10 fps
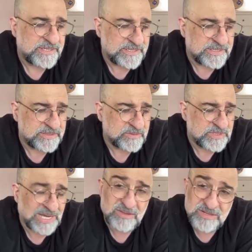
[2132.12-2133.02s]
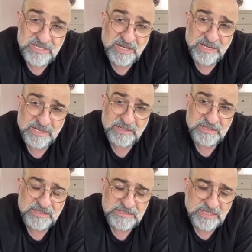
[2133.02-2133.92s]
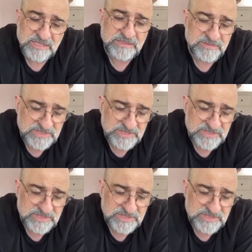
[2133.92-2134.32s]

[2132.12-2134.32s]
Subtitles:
And so how did he die? And they said,